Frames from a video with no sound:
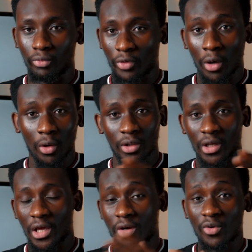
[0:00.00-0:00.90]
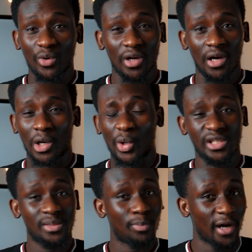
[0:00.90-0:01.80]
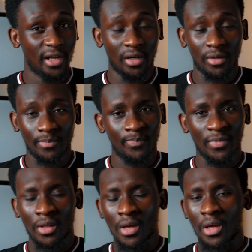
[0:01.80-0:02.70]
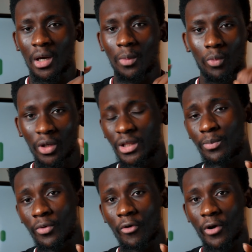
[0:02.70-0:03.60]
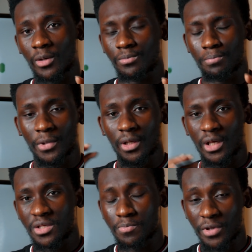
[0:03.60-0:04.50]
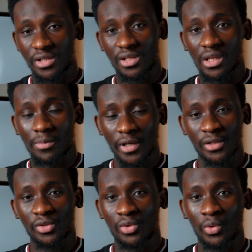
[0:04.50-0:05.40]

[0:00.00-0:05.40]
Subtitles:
called a crawler or a spider. What that program is basically meant to do